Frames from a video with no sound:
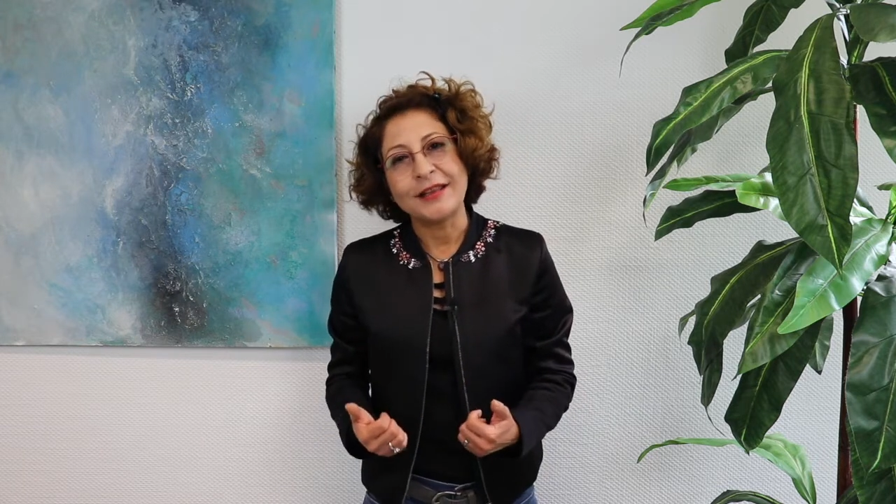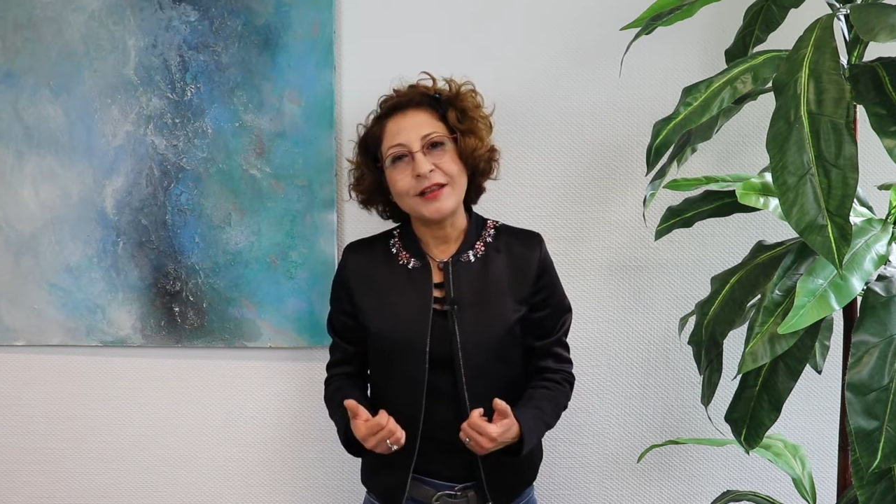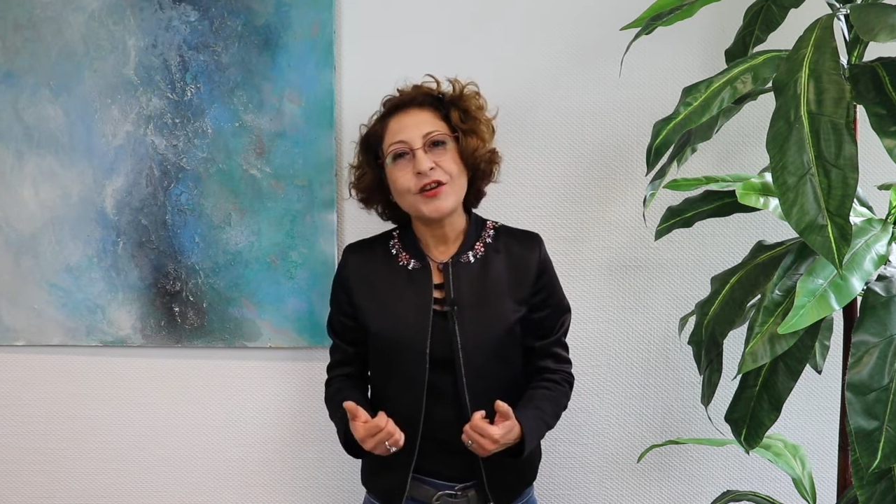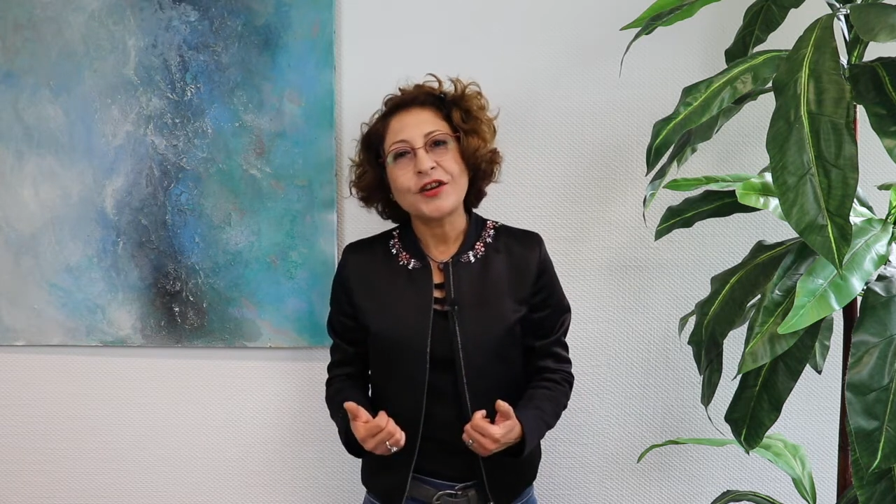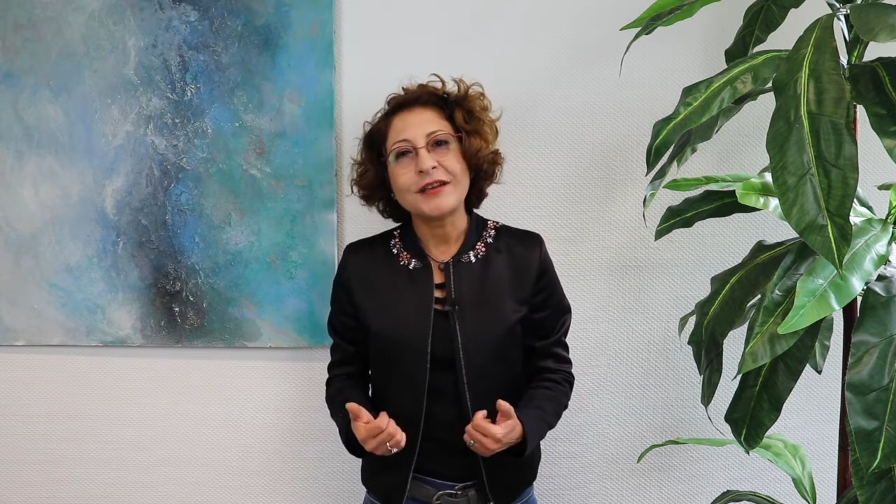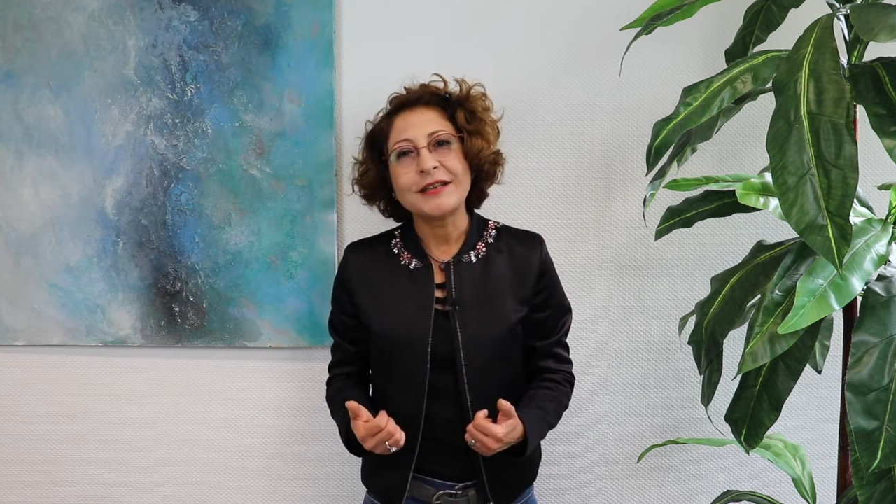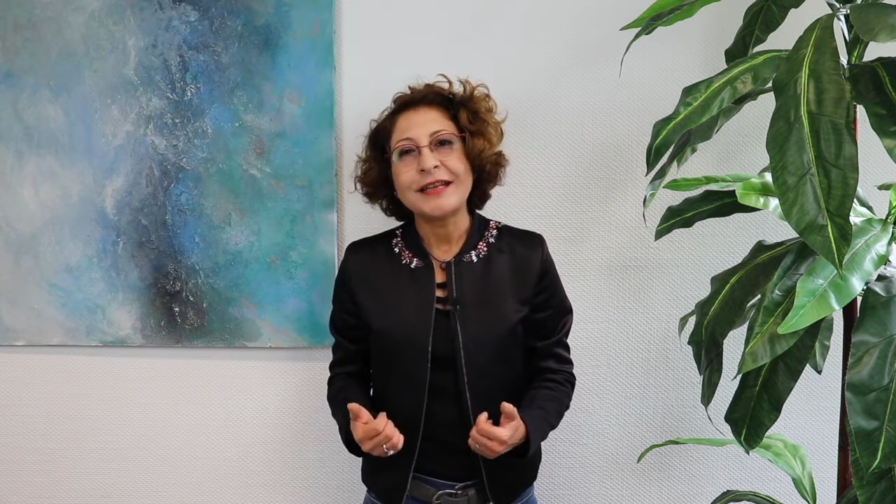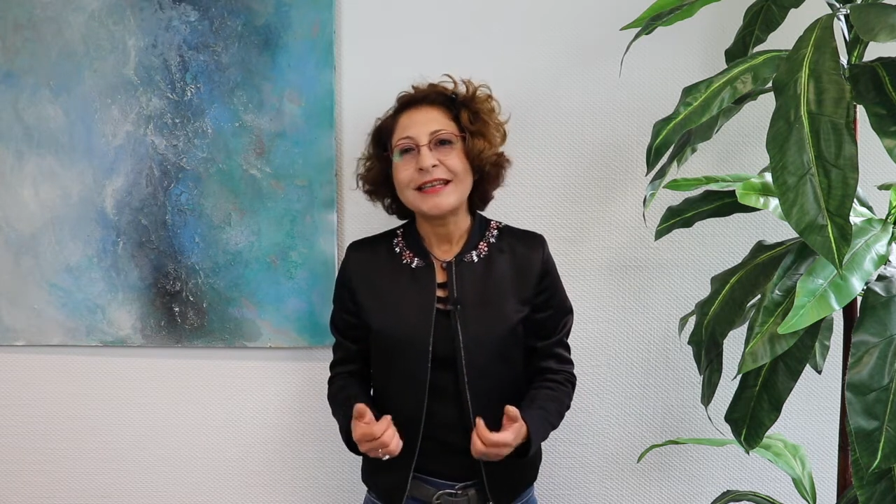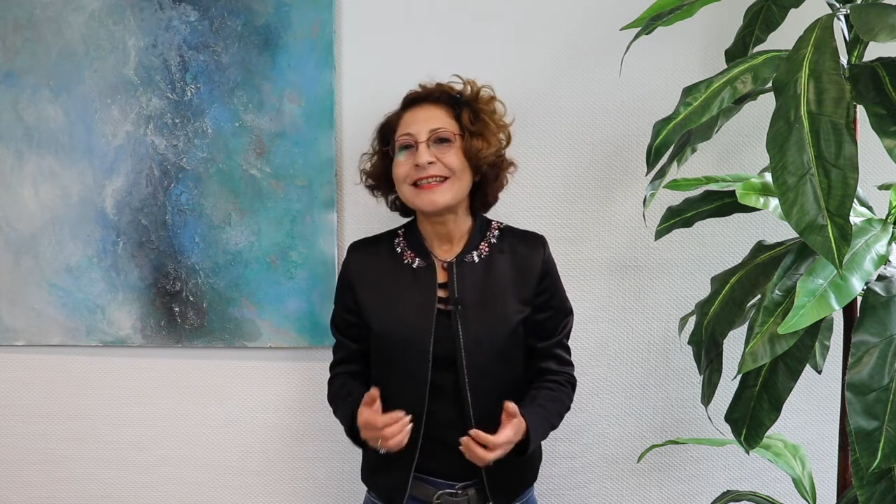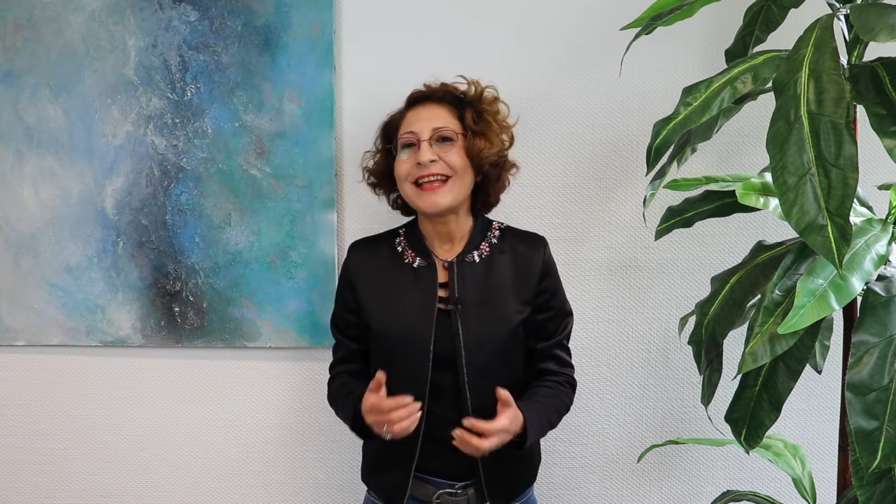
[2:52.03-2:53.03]

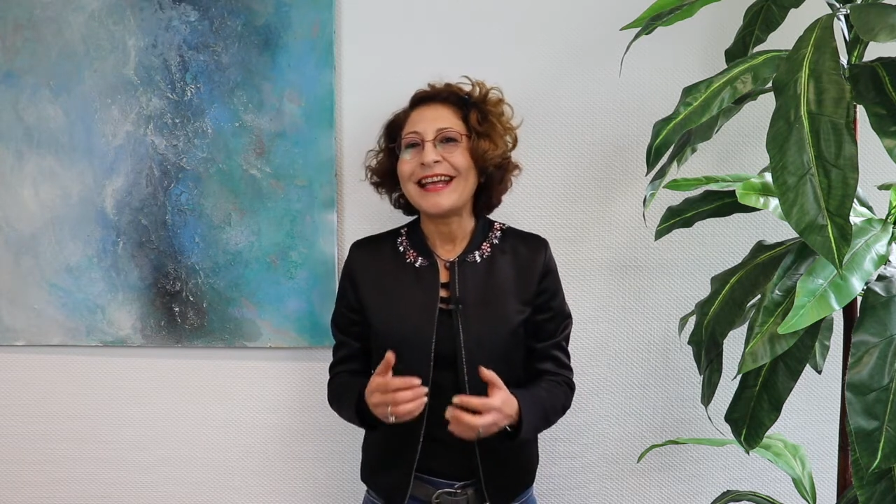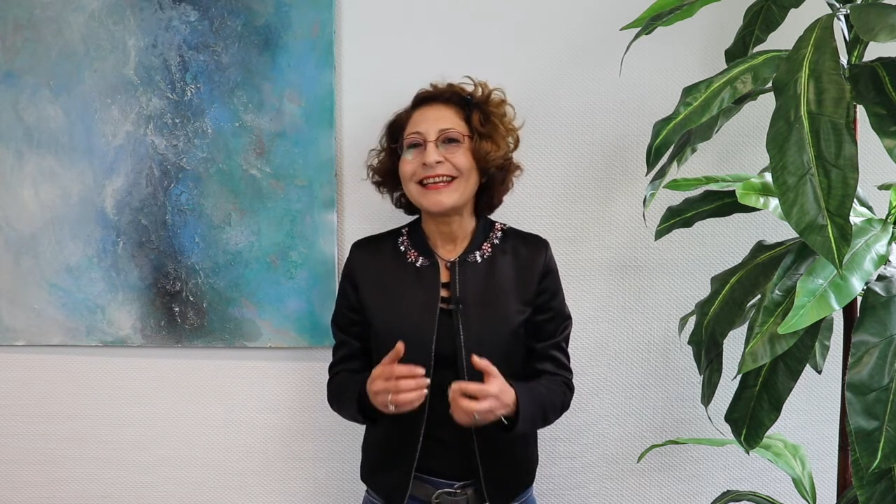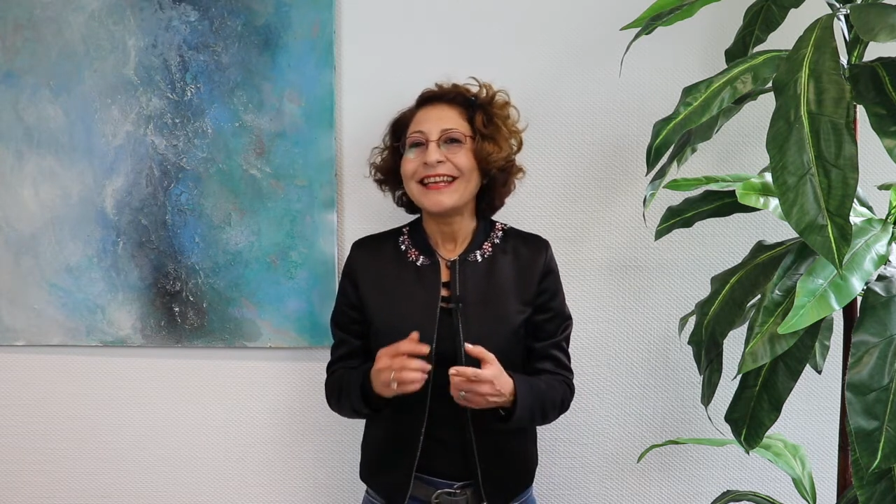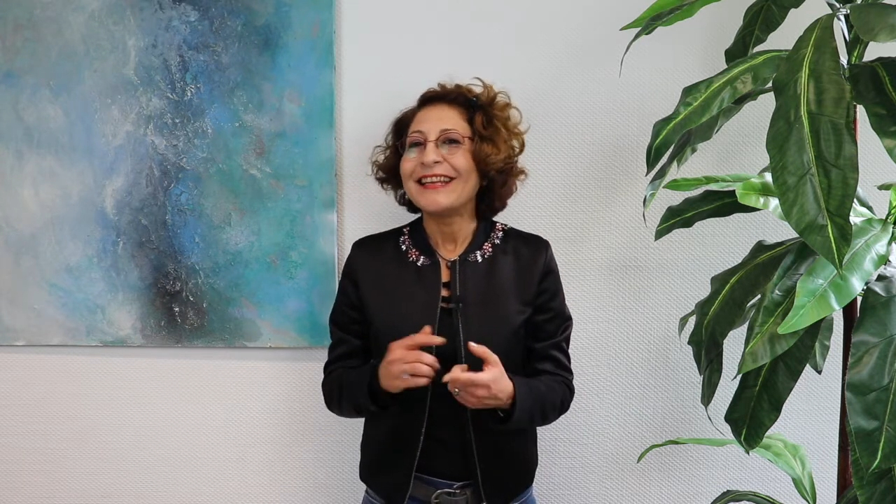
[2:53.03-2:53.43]
learned is that